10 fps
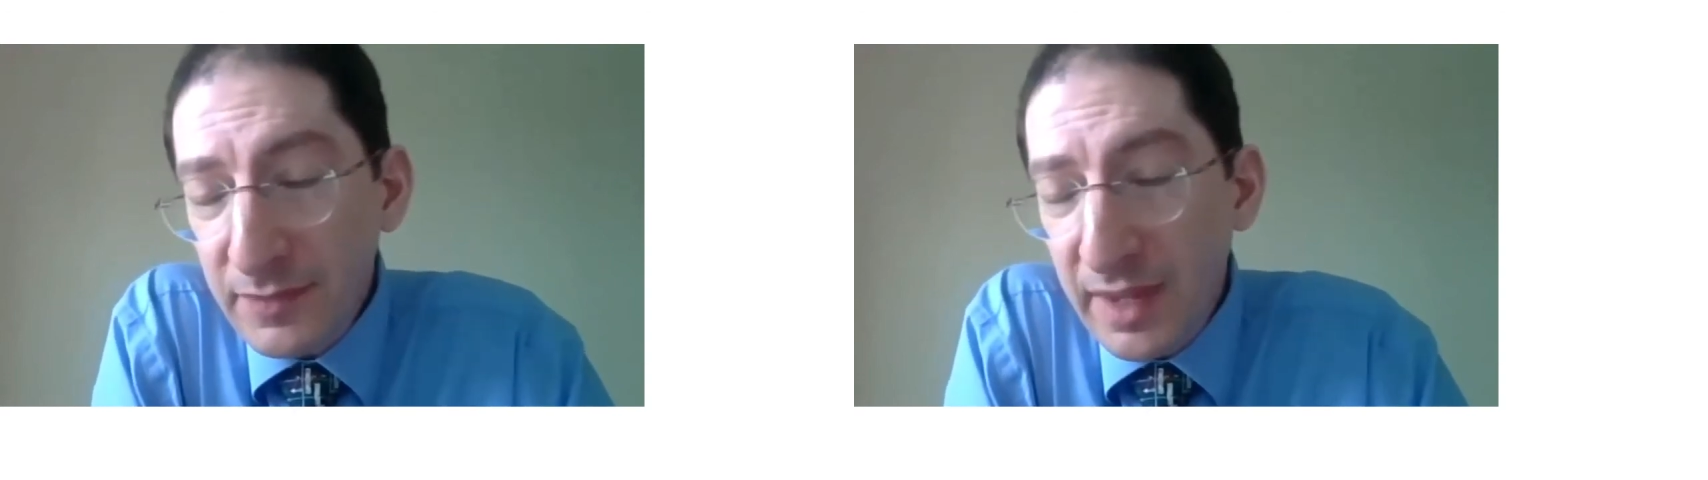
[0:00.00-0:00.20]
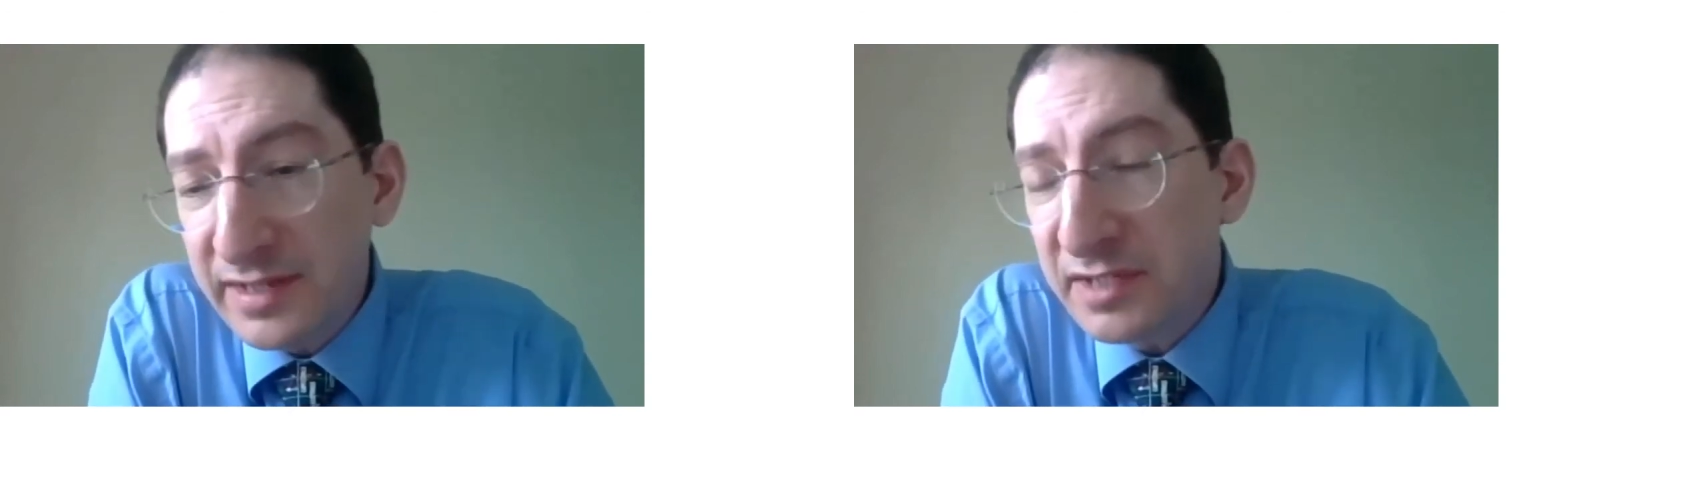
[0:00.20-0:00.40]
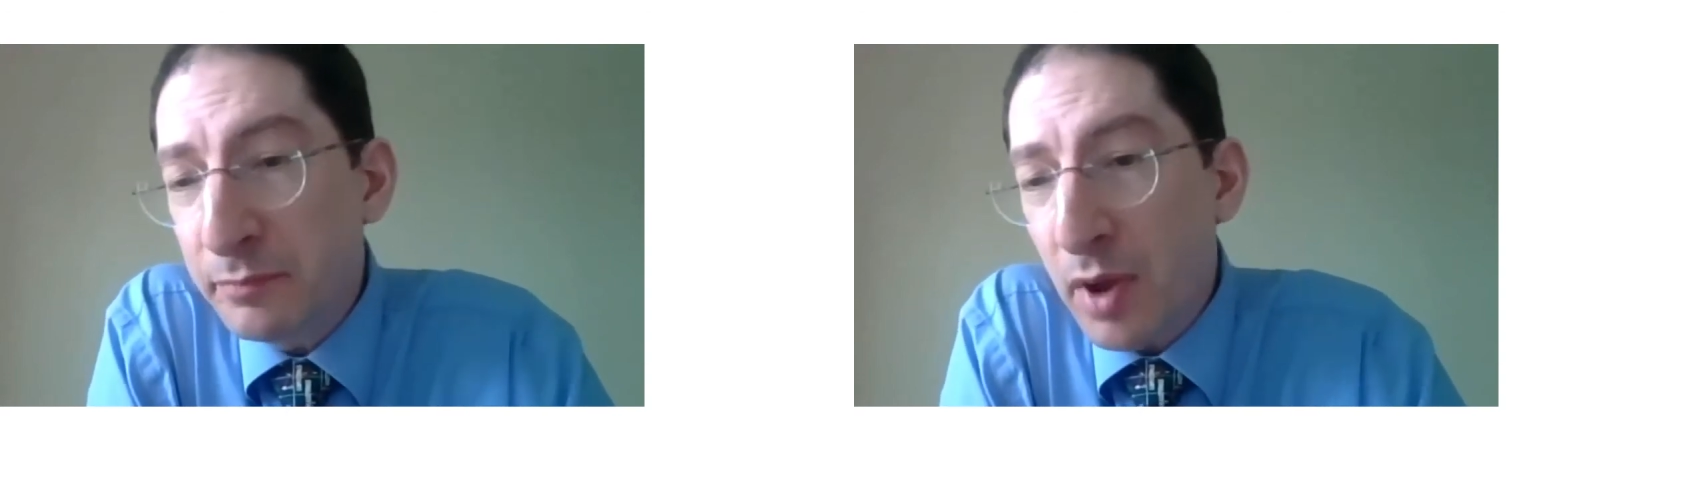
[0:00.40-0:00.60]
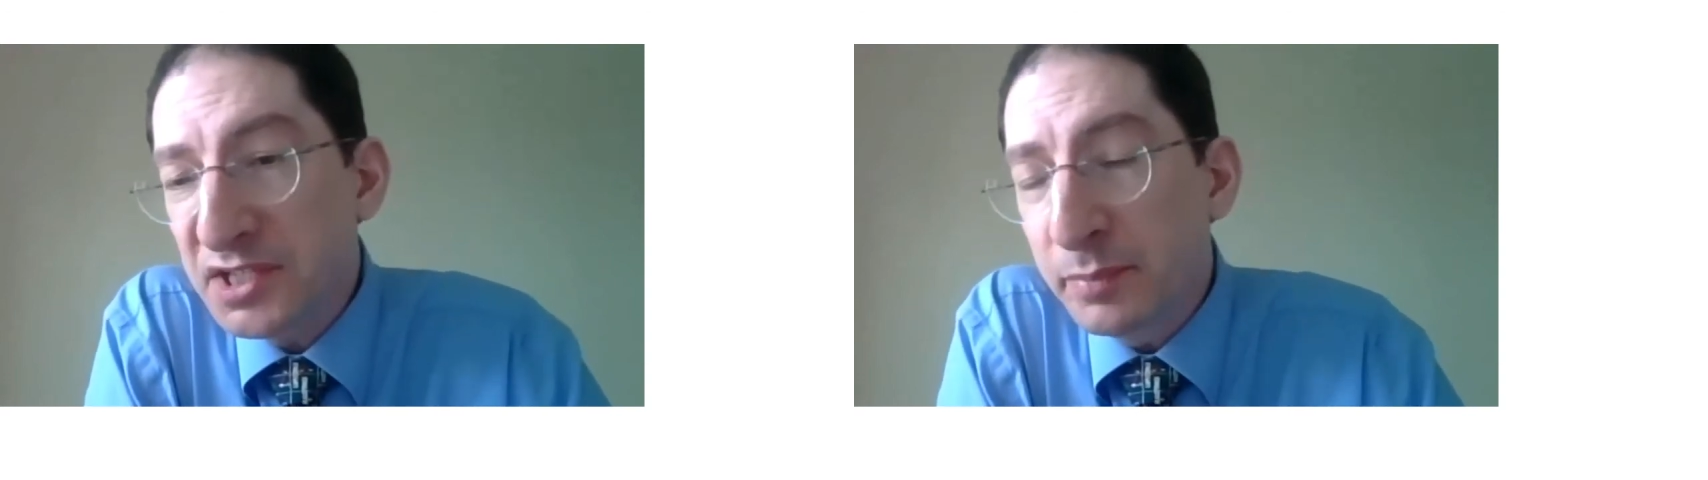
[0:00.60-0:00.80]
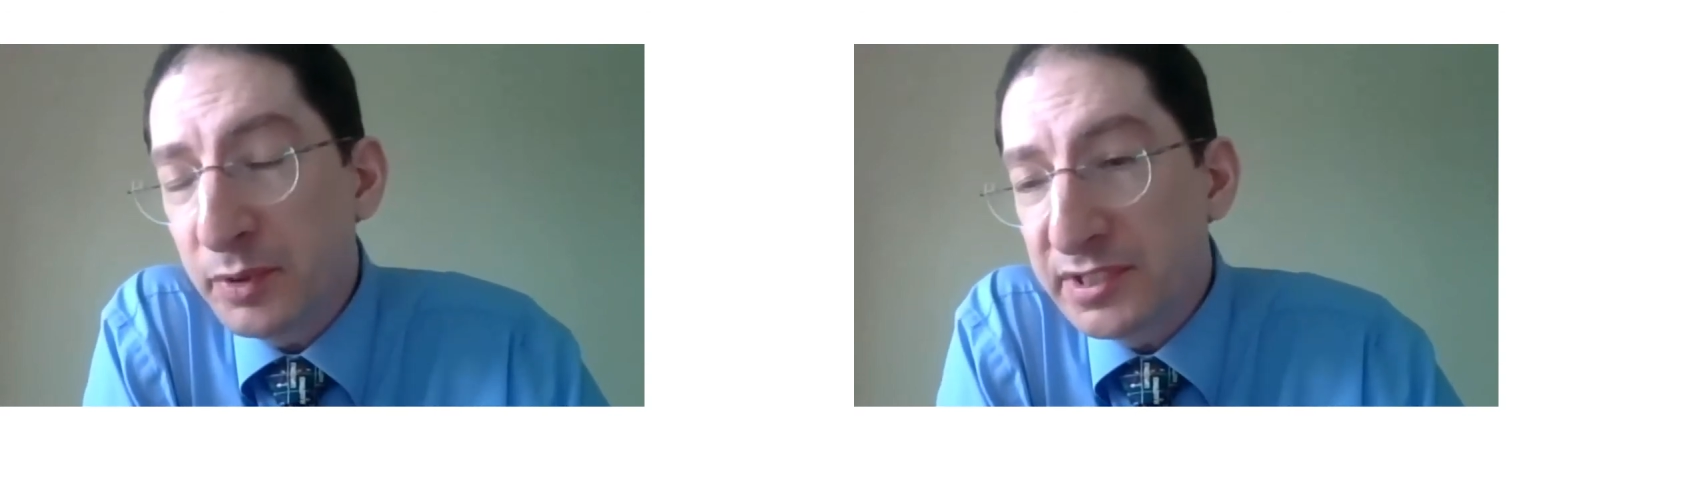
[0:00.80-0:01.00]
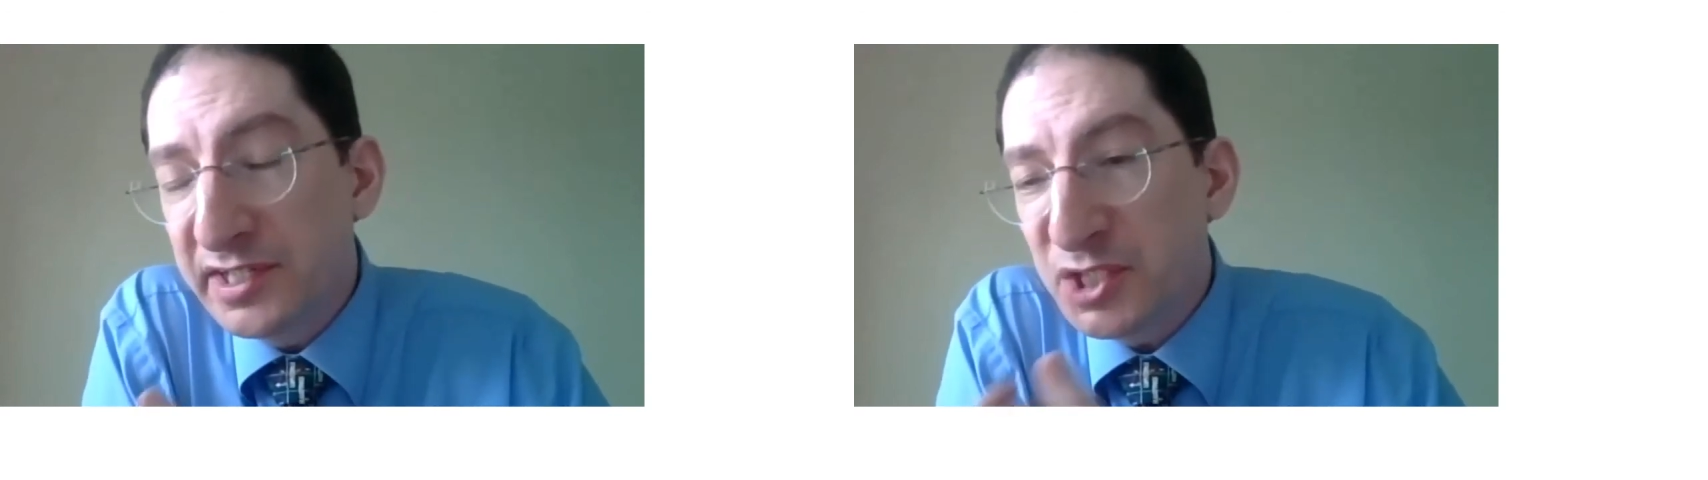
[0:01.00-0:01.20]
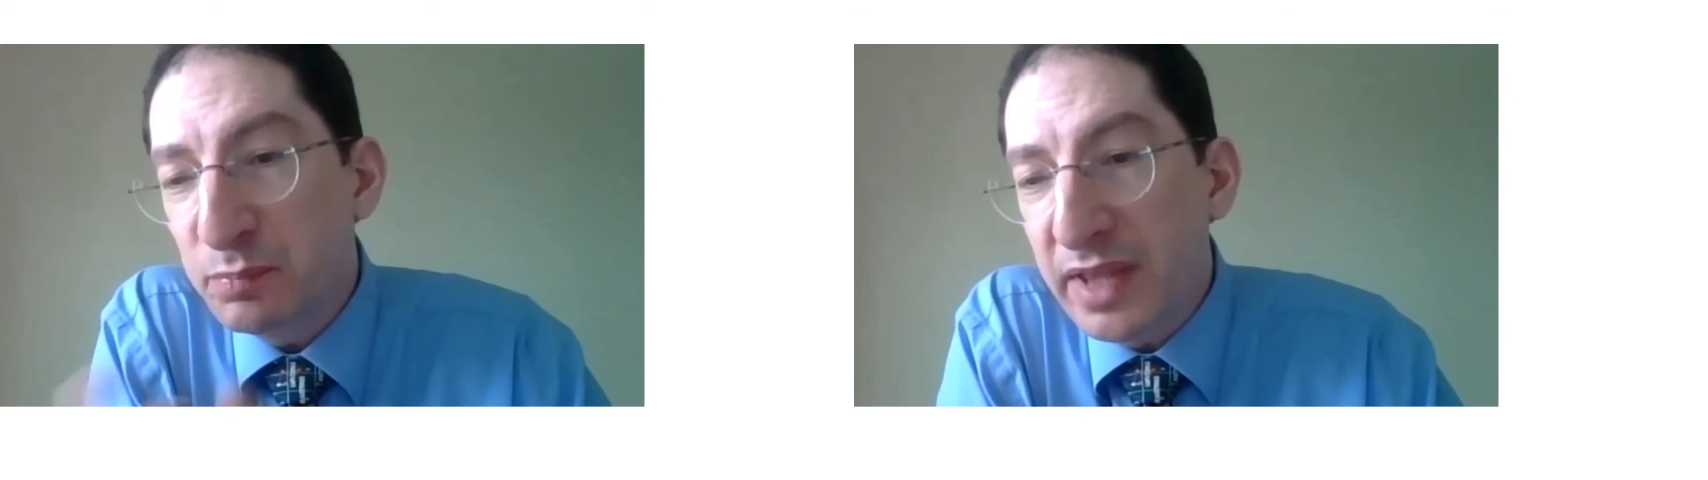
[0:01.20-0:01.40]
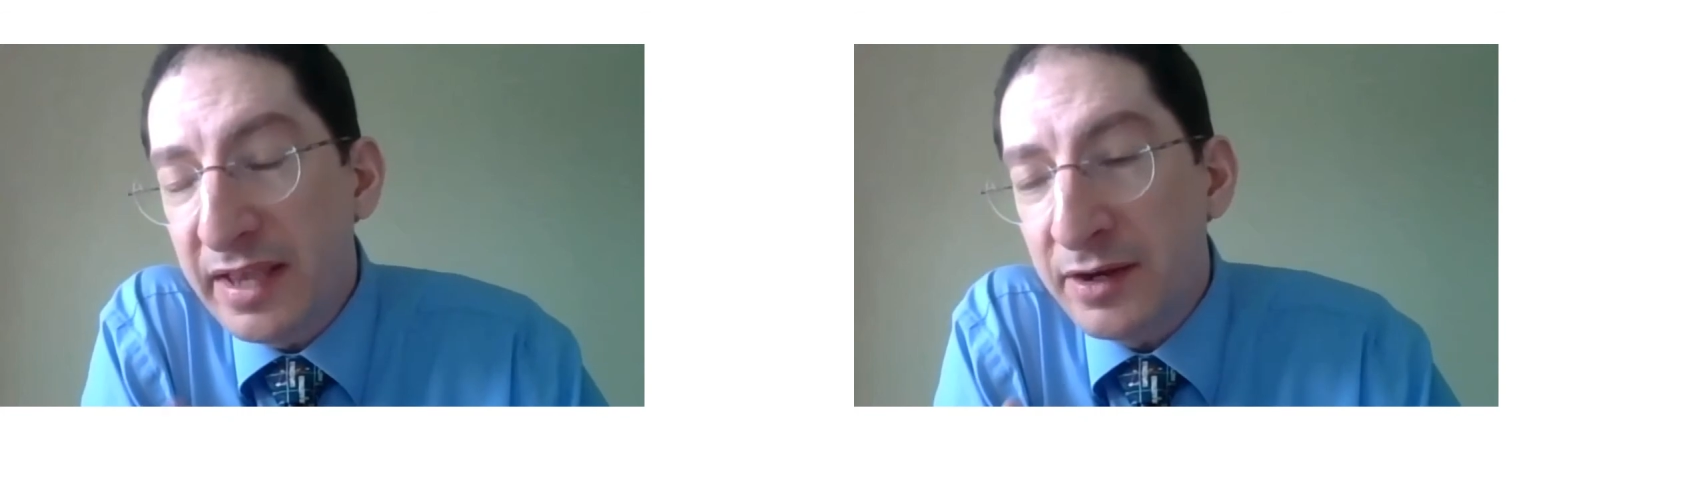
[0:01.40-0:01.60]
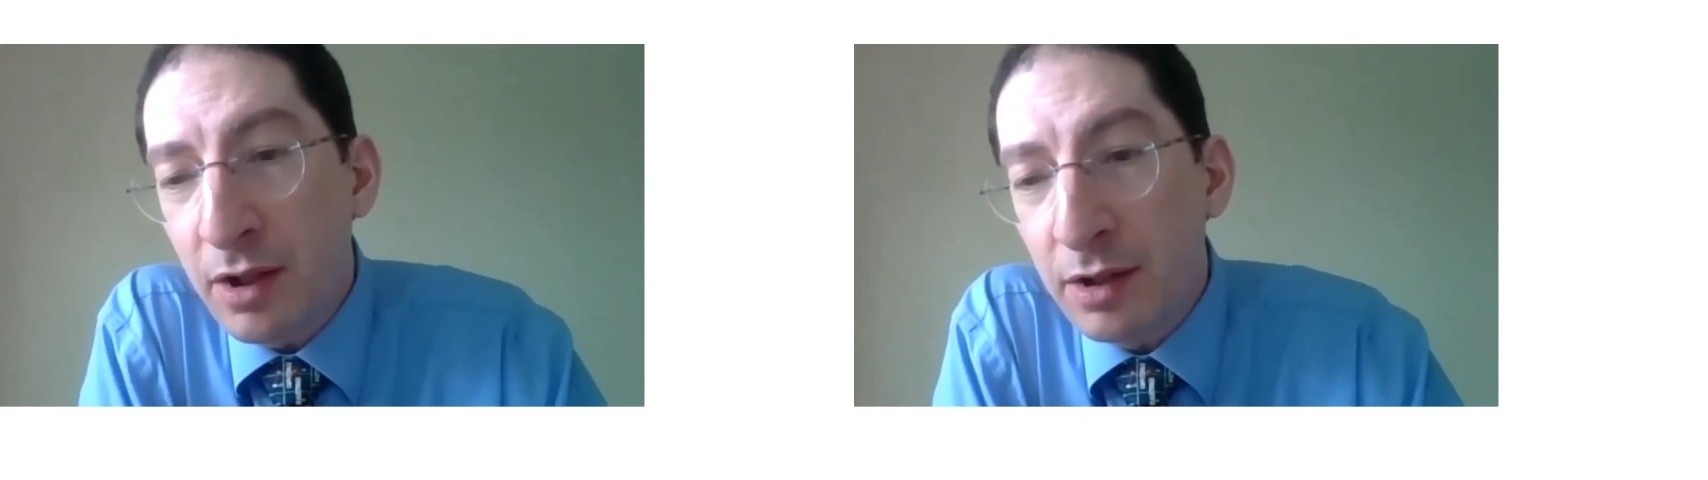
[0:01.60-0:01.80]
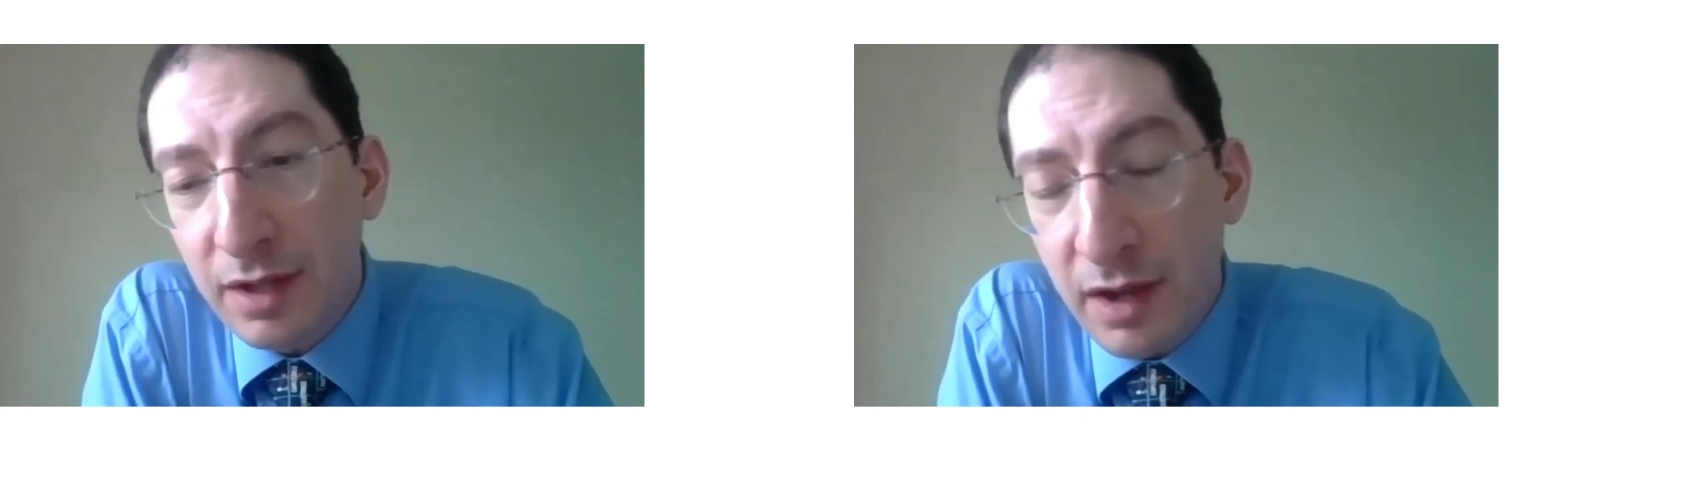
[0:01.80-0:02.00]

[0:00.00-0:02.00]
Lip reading: and it's impossible to display it all